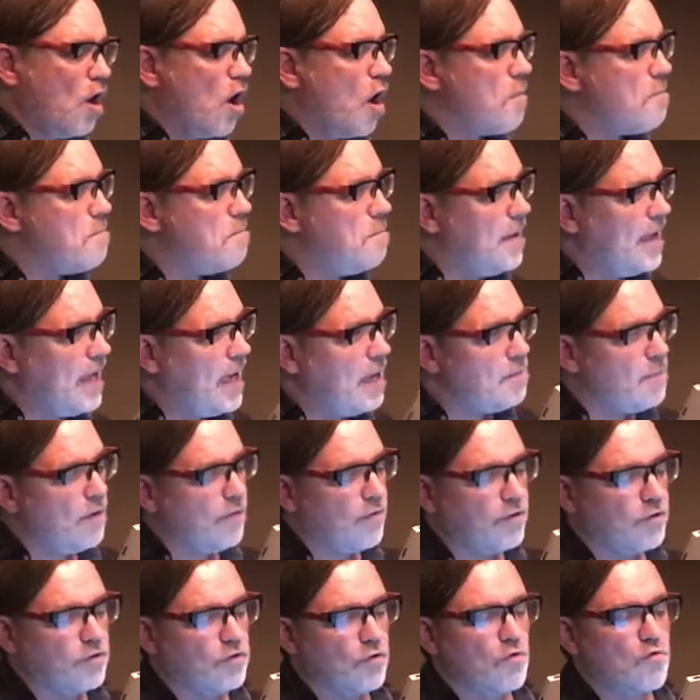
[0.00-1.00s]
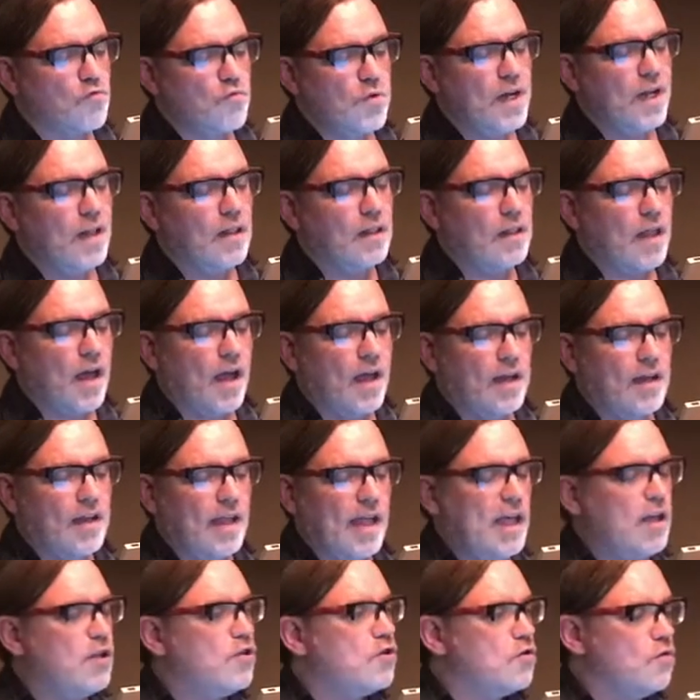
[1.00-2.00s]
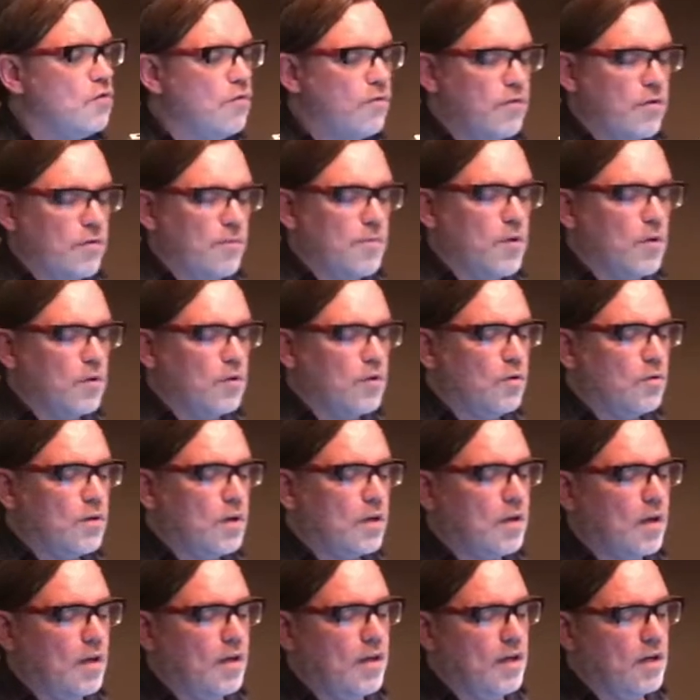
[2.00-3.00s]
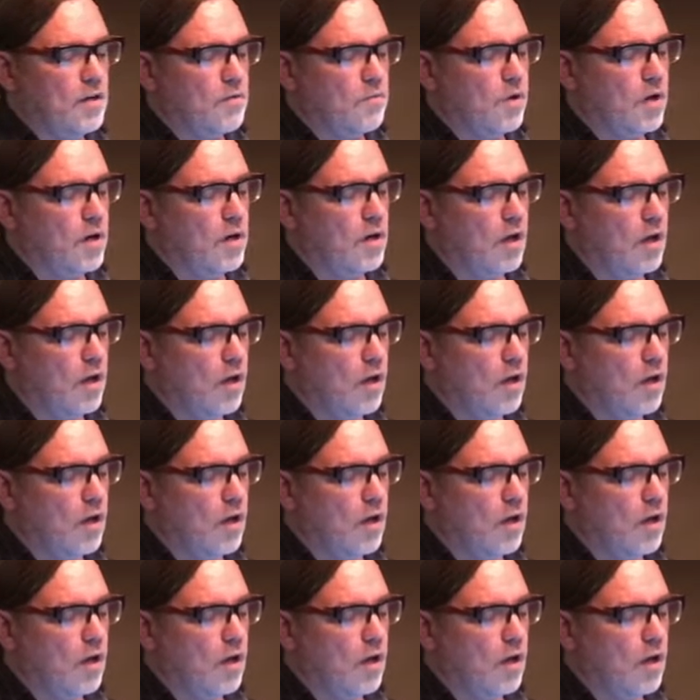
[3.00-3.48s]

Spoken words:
A beam of surreal light issues from the dodecahedron,